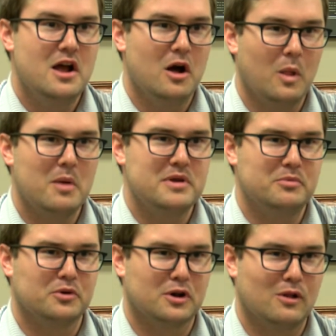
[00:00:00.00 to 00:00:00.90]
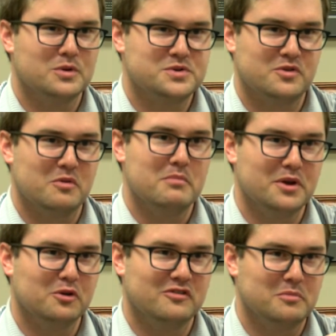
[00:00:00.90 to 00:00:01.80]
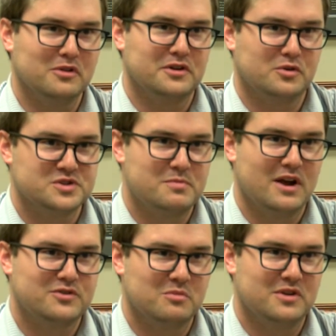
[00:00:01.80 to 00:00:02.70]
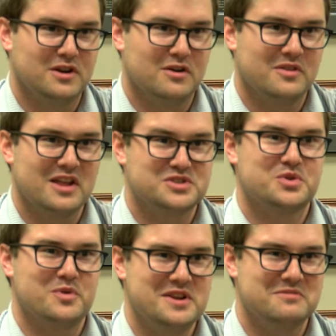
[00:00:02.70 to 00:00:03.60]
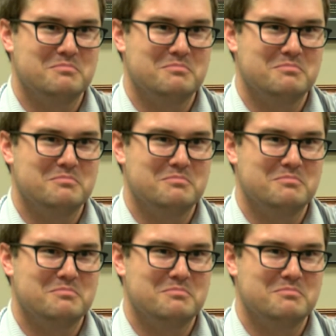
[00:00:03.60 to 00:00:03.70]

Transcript: a lot of people are closer to the middle of the political spectrum here in that sweet,